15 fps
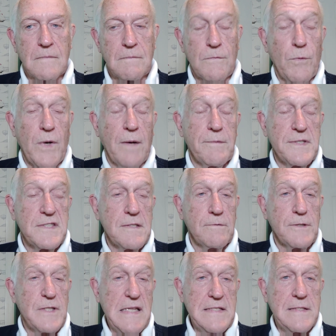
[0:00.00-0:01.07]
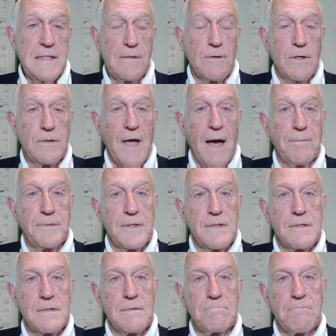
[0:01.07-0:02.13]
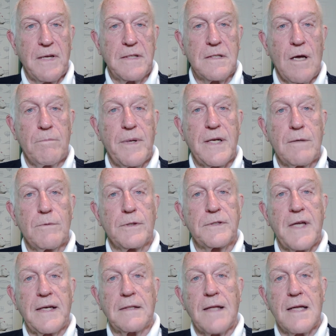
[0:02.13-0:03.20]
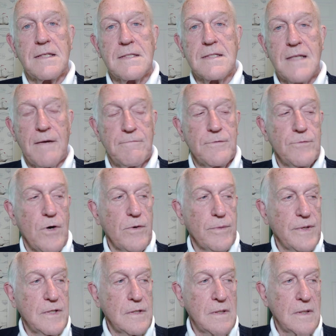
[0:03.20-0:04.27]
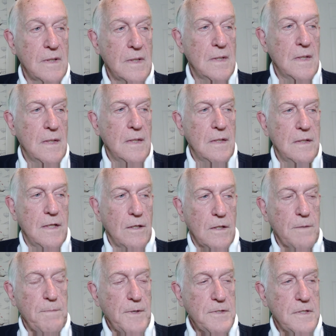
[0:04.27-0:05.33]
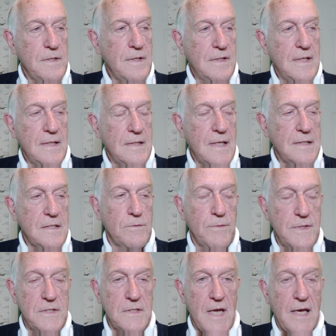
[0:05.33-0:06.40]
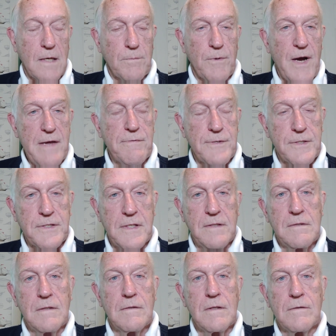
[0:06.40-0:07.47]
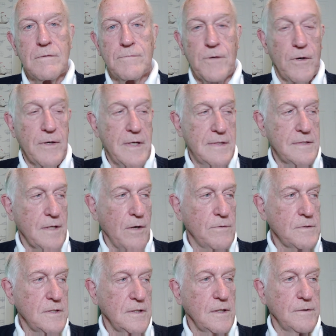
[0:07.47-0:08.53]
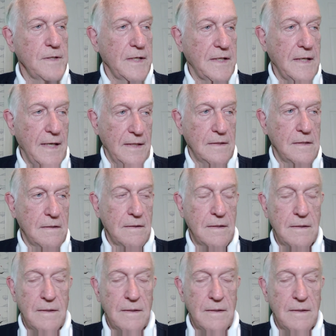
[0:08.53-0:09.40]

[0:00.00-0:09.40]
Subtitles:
when I was zero diopters. But nobody will take that step forward. The only person who did this was Jacob Rafelson for his own children again,